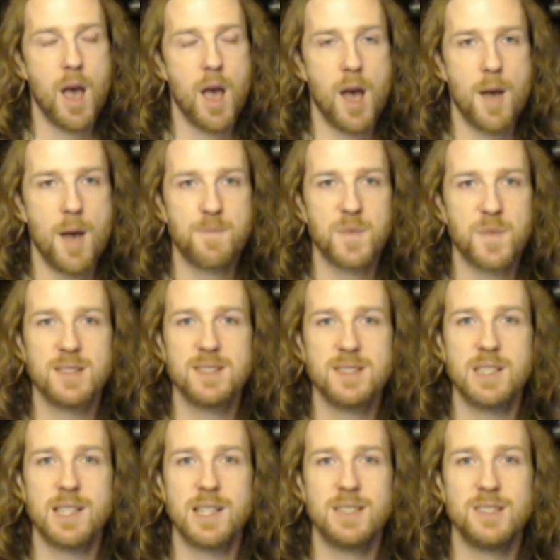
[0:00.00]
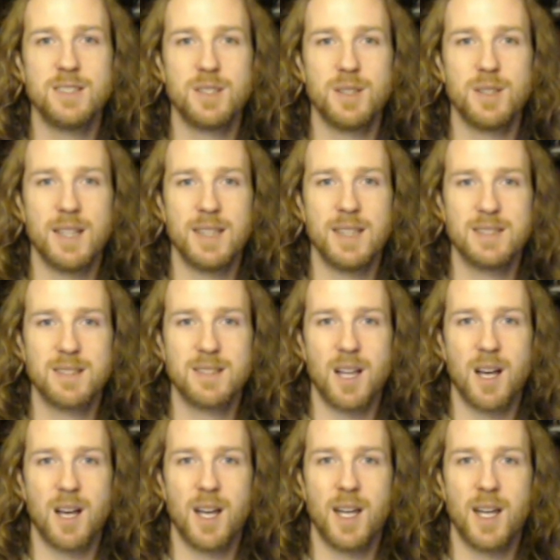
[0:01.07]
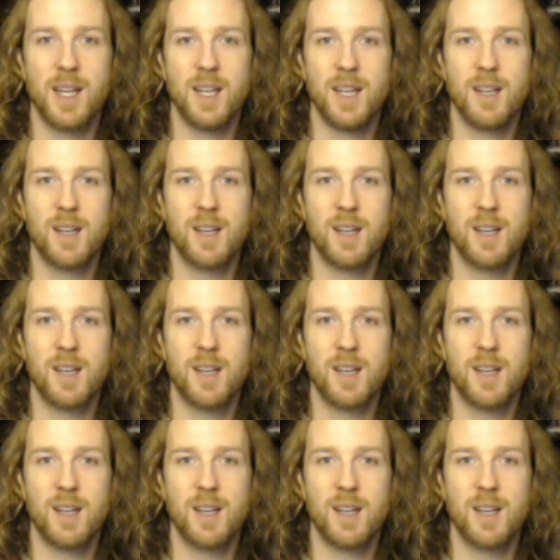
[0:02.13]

because they'll then do things like